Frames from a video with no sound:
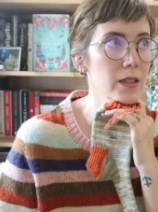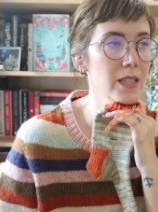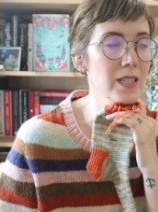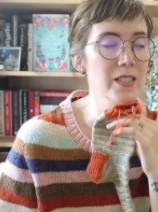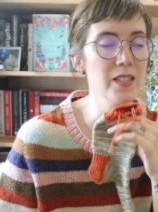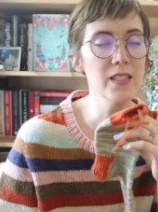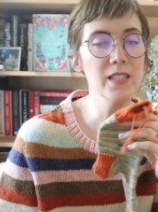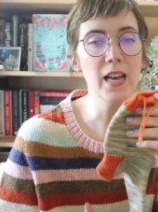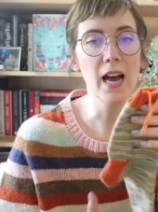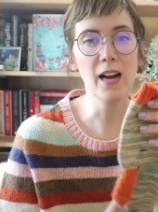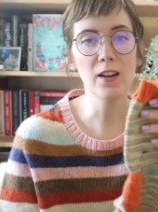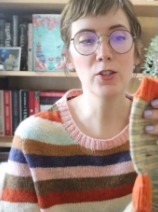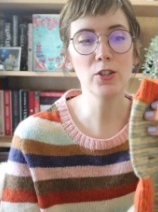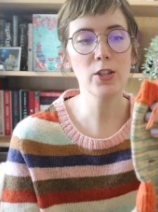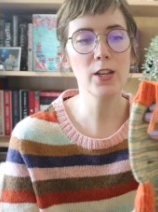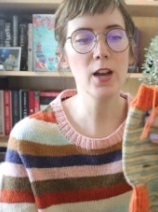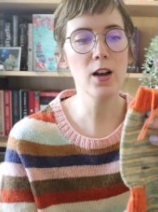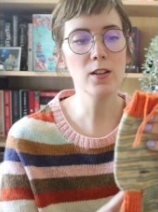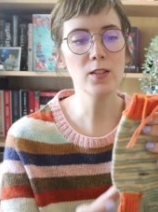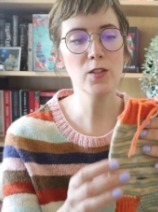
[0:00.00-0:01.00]
This is
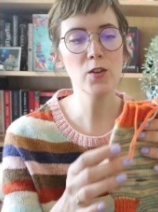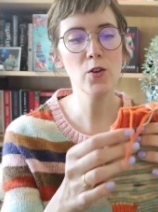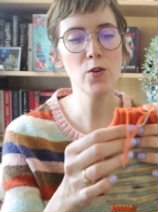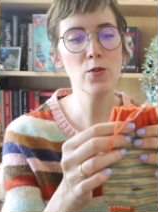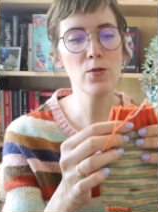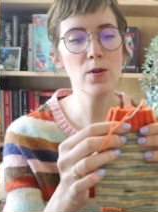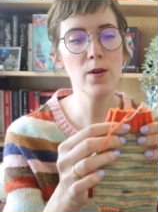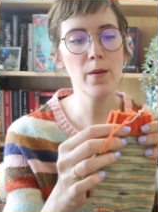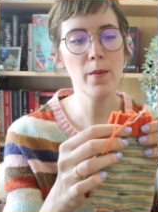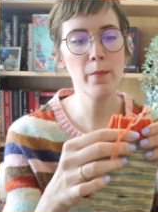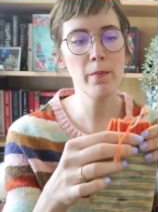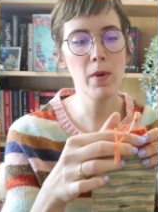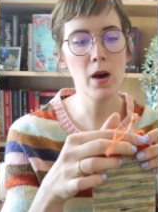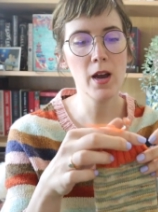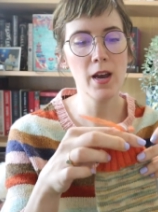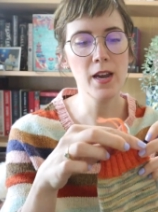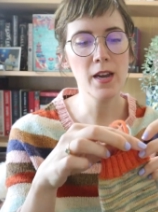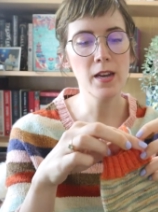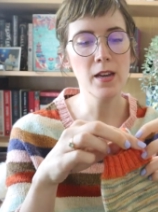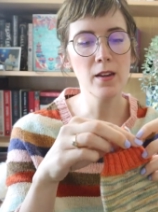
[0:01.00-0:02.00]
actually also
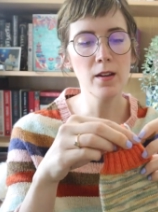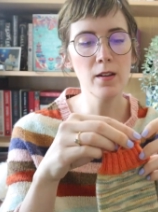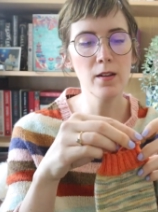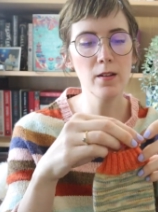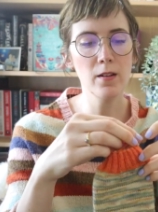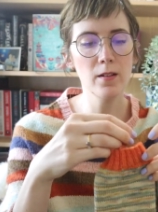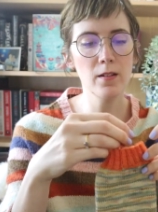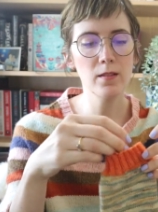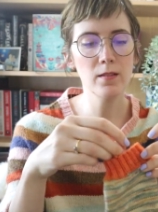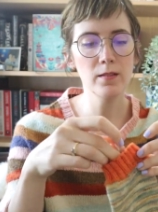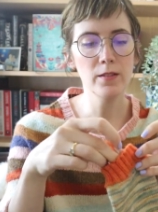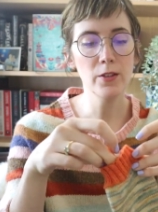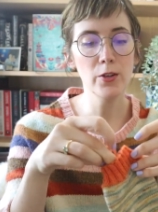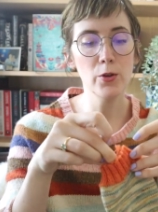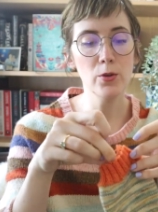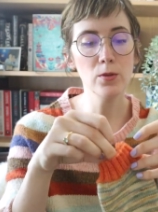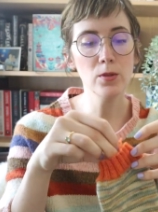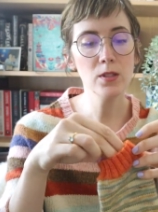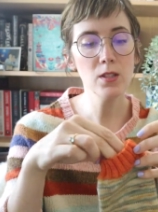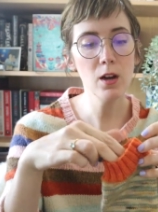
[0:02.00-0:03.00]
my
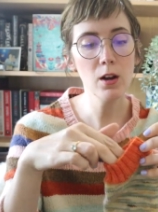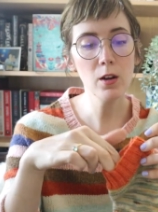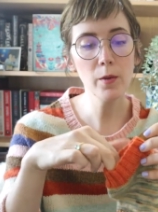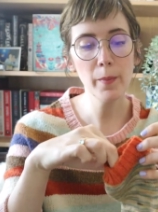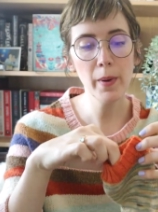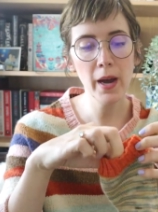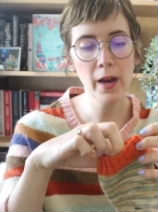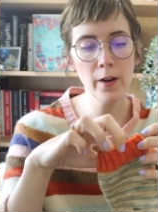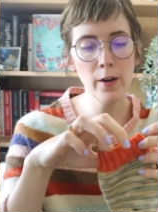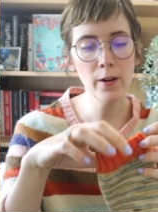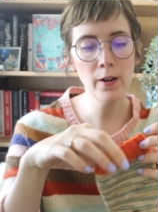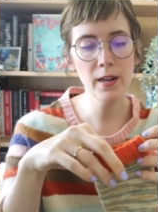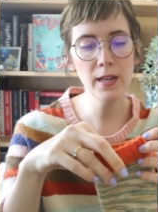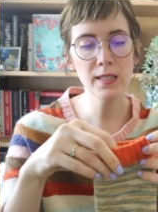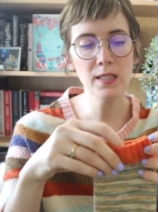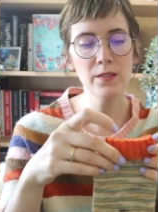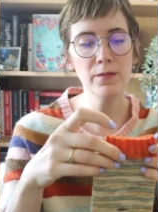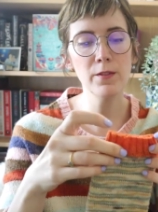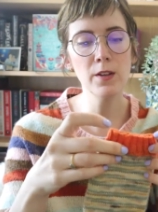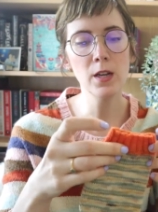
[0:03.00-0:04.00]
new sock pattern.
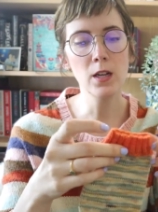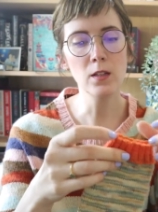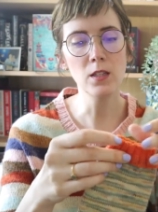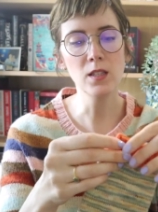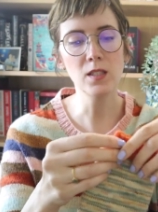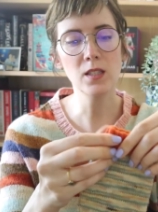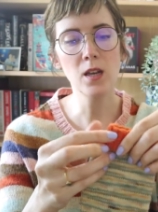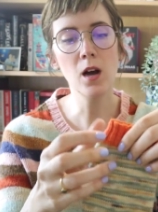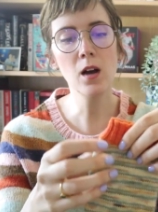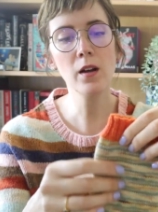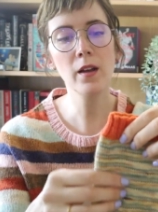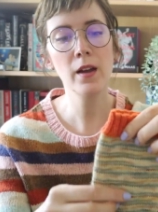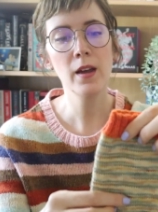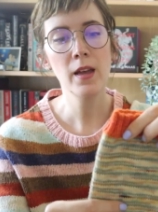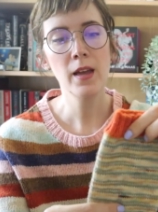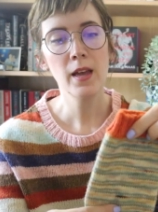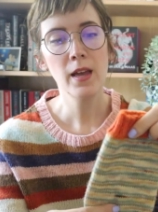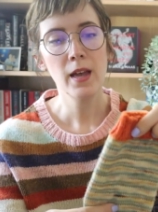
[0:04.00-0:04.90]
It's a vanilla sock.